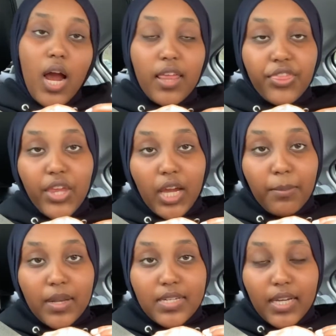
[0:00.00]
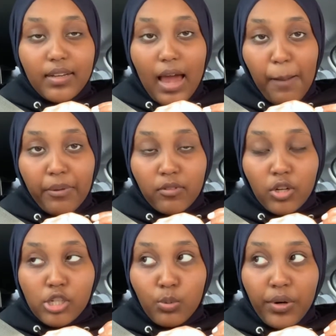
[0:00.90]
I think I'm gonna take a nap, even though
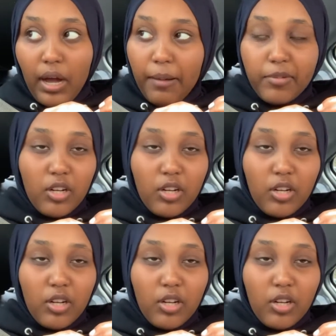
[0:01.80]
I just woke up.